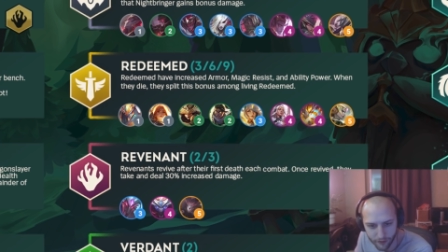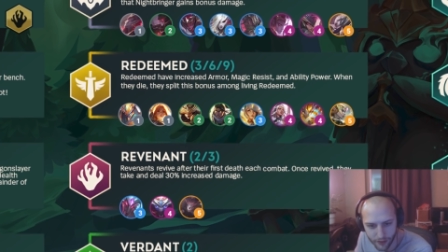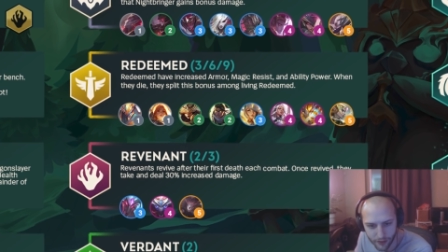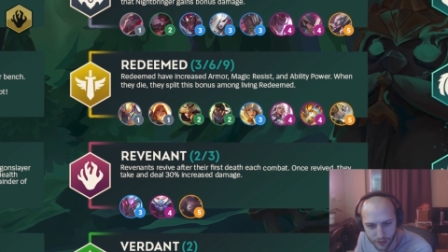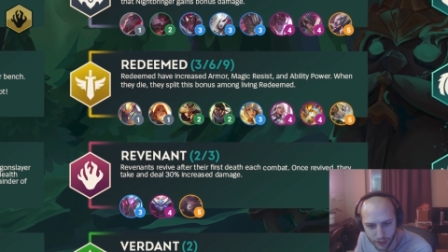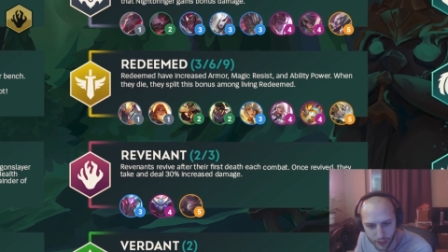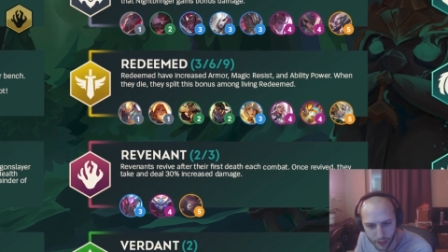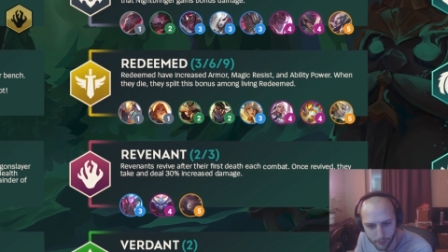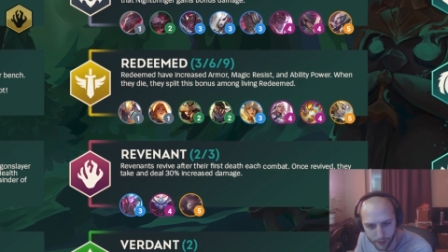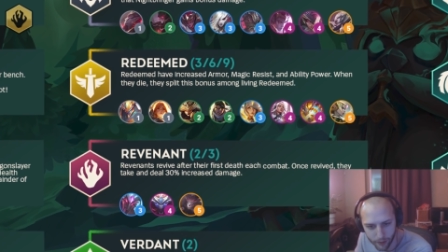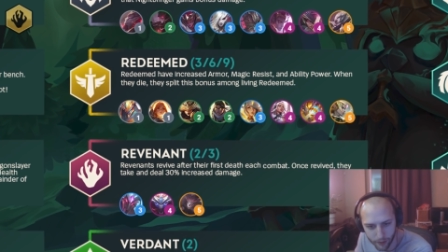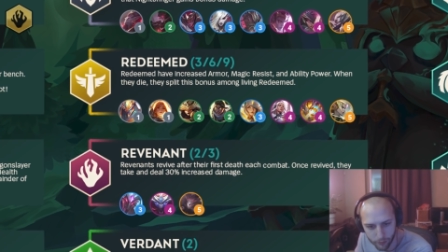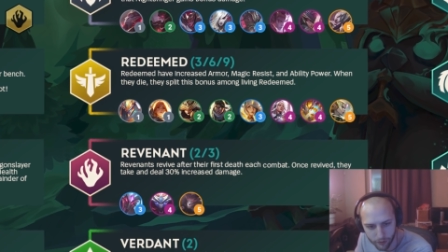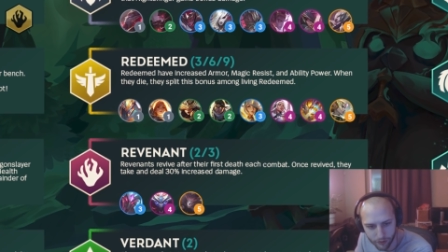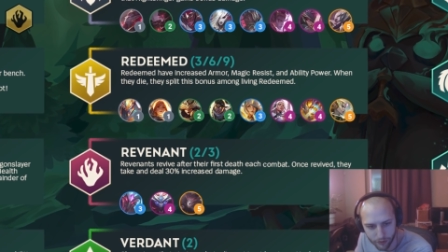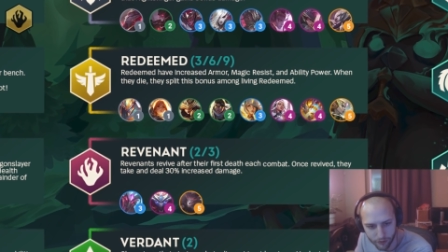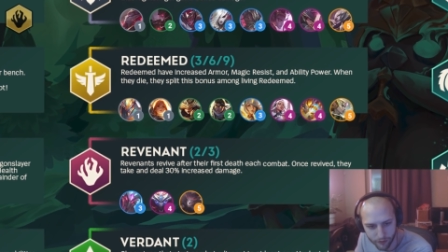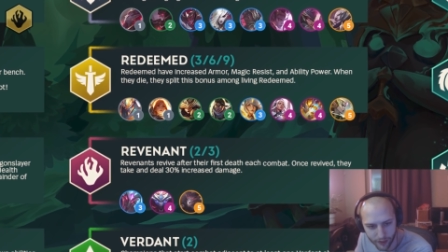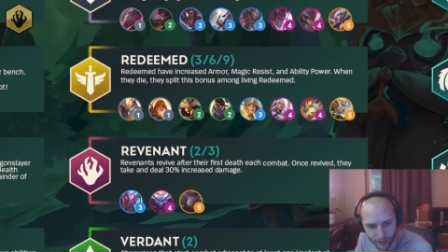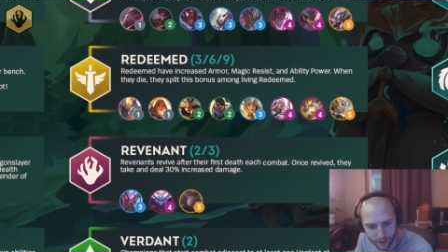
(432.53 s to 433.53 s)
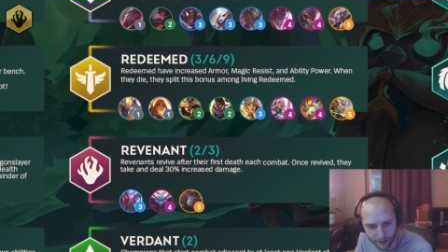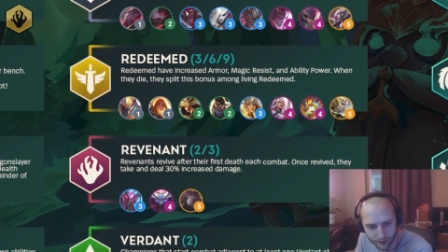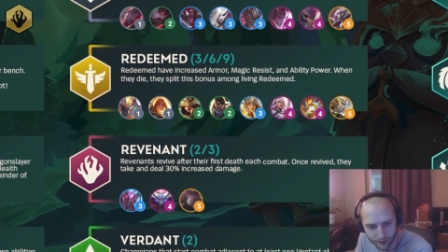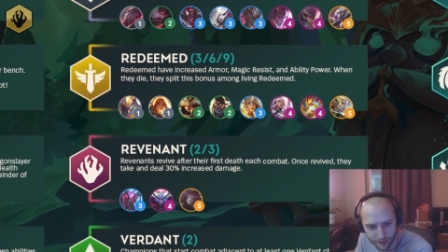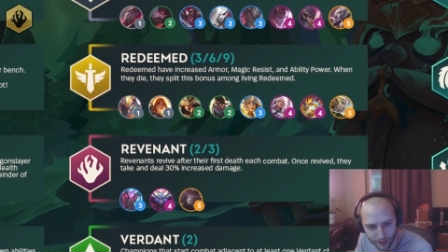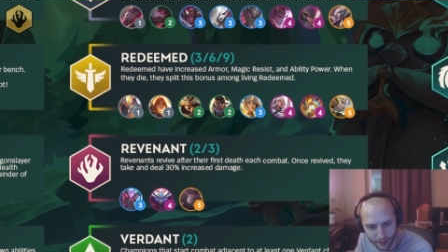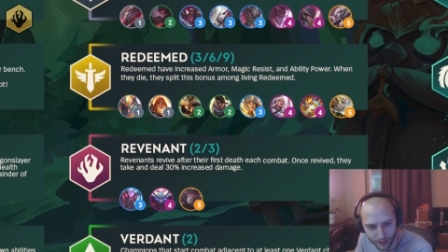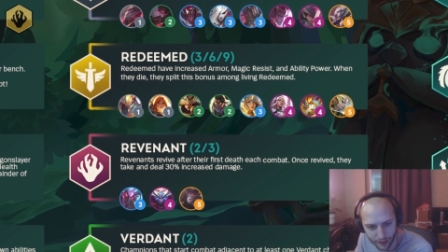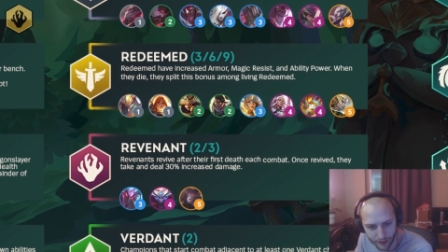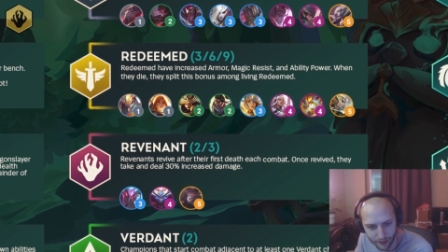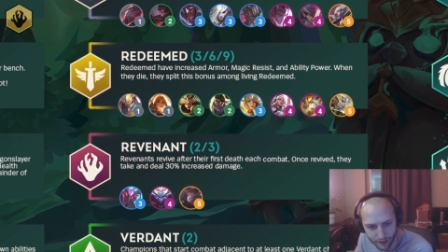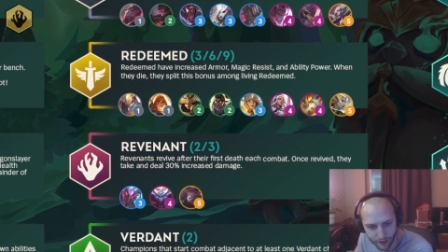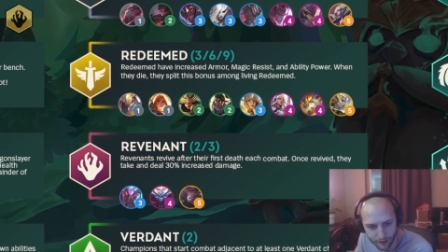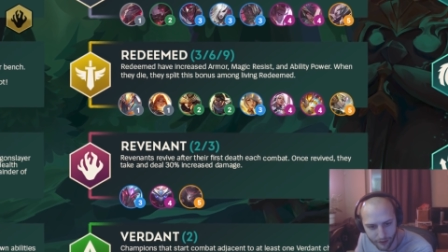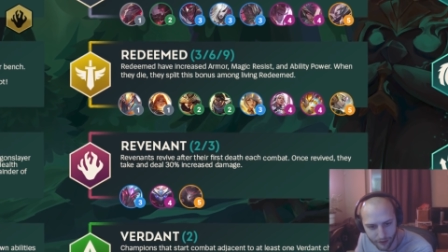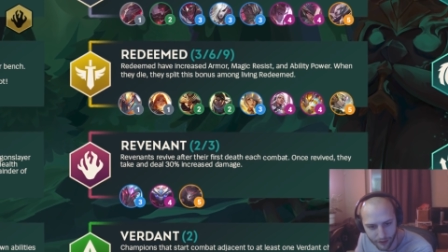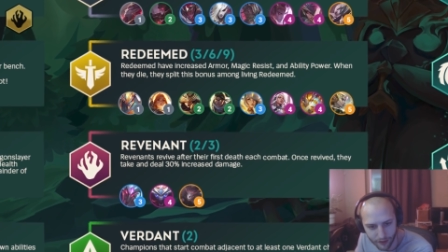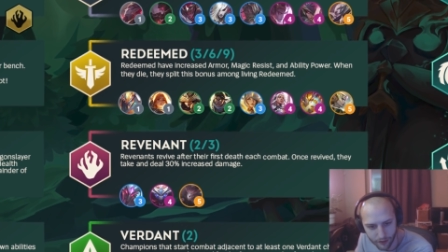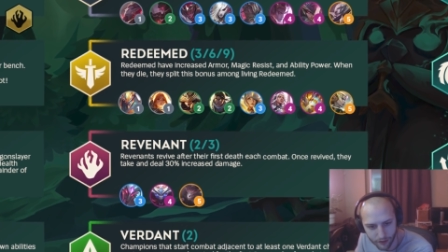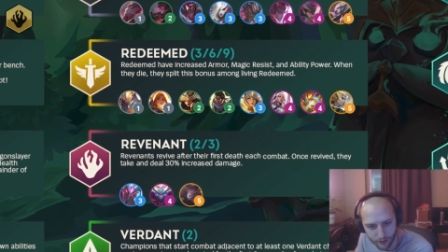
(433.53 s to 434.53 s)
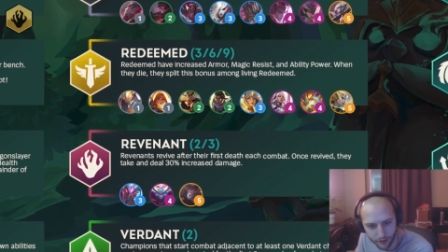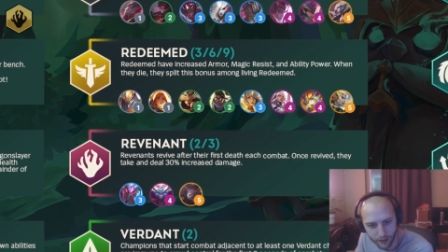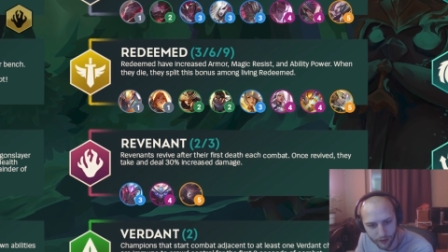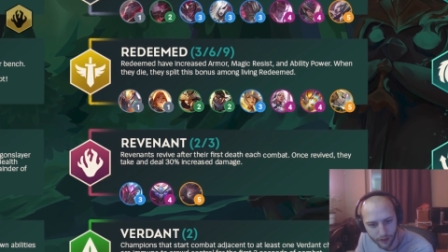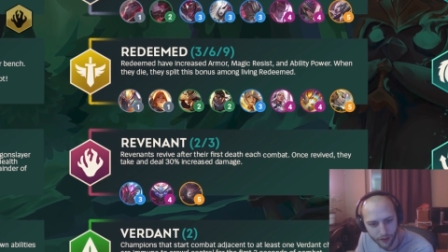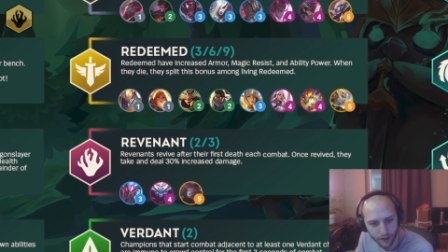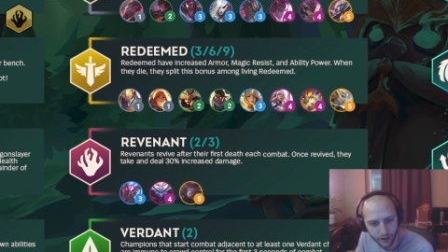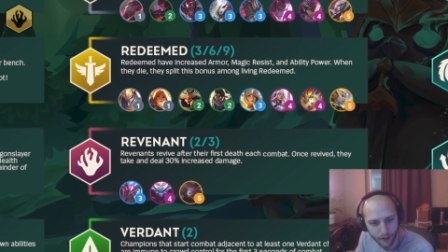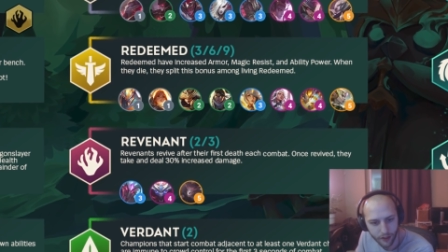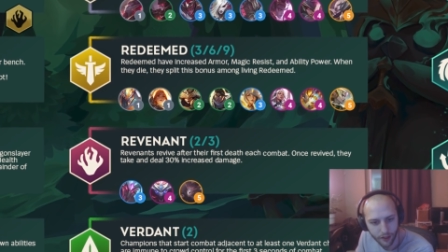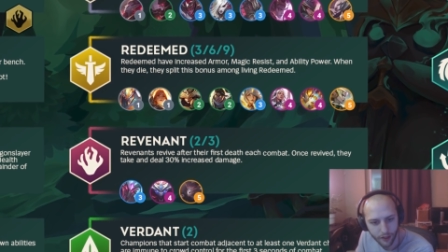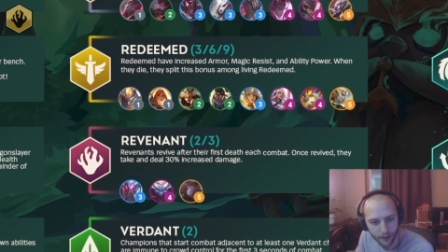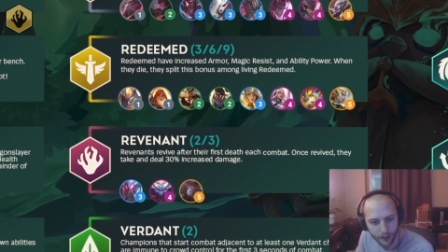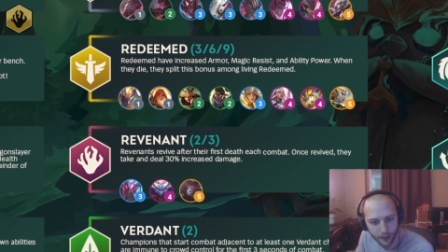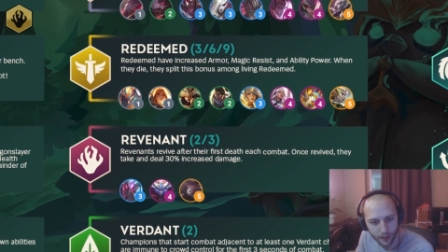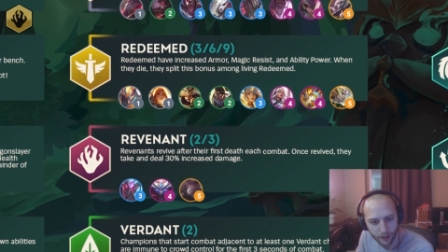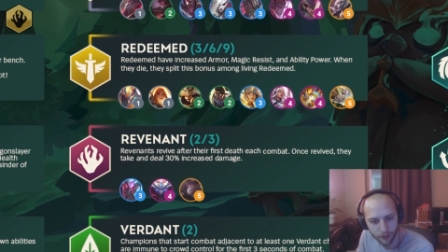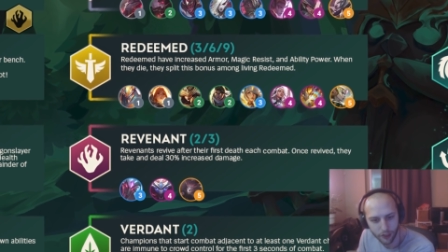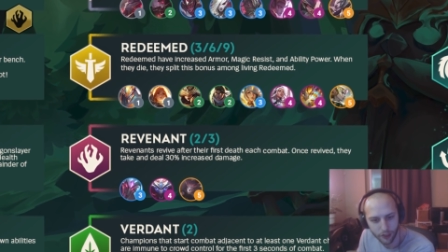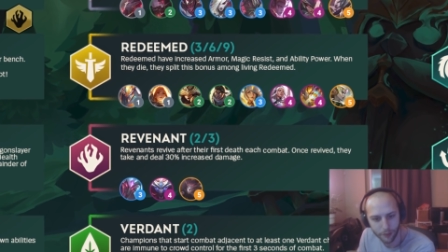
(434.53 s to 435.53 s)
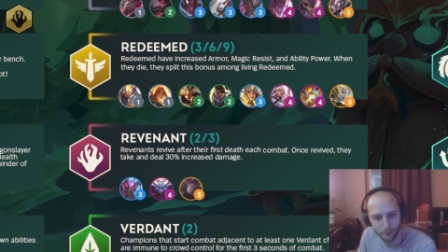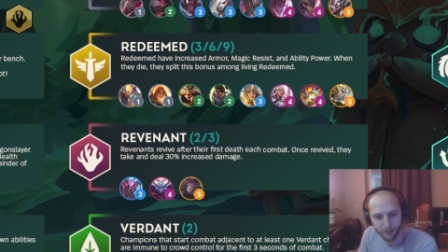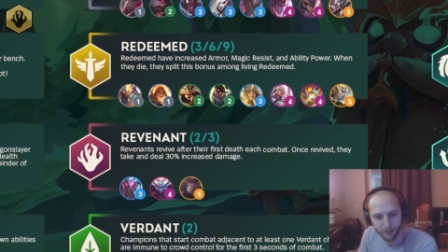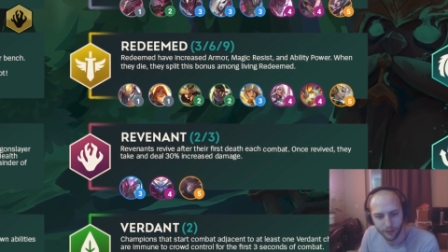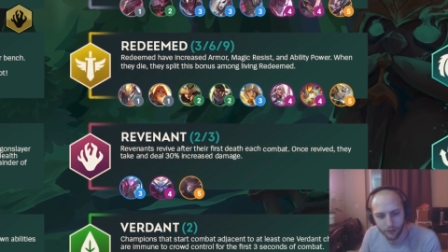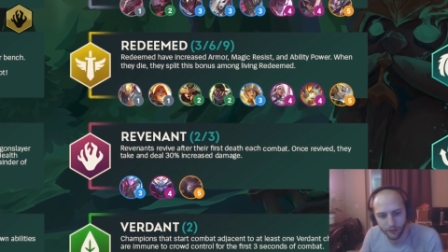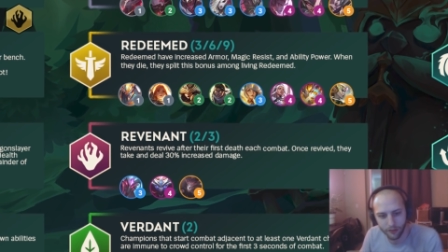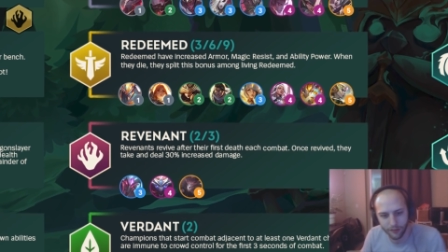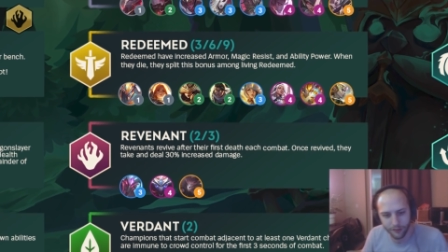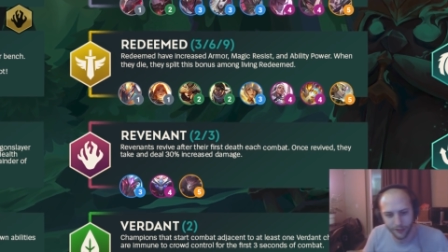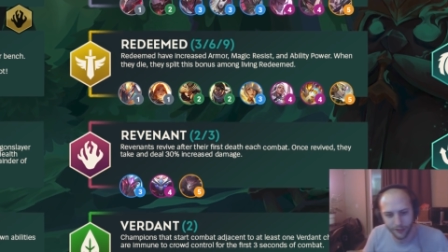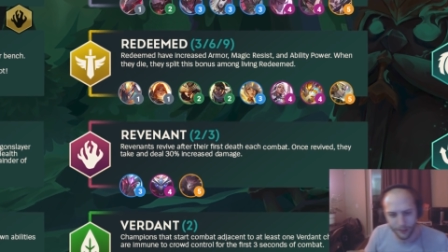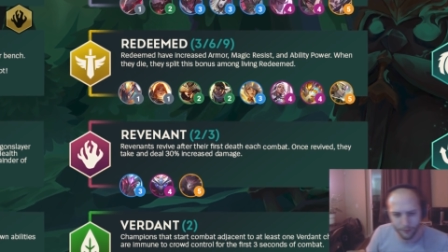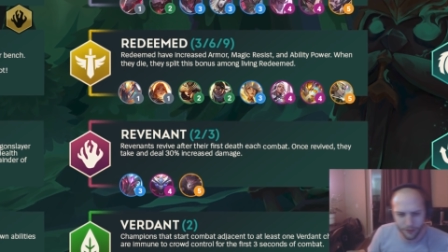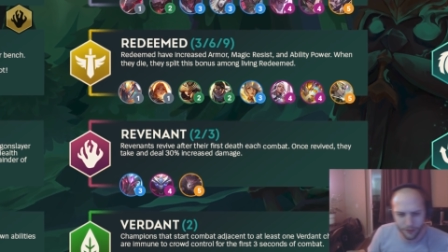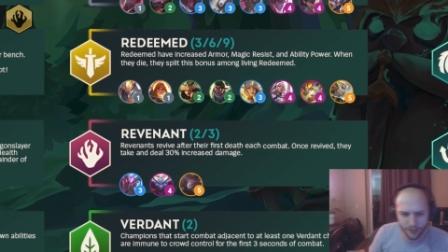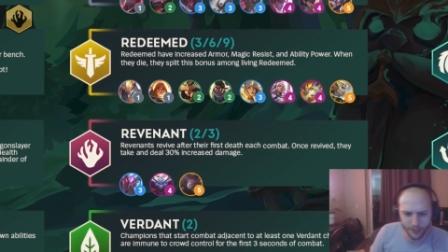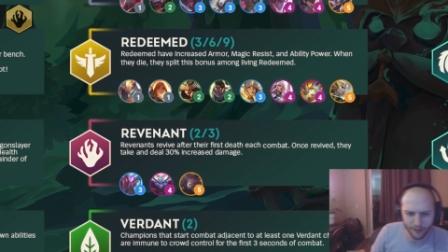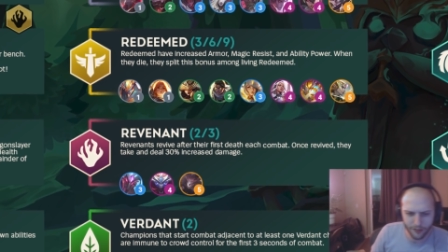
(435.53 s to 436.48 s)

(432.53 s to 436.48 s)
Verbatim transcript: each combat. Once survived, they take and deal uh, thirty uh, percent increased damage.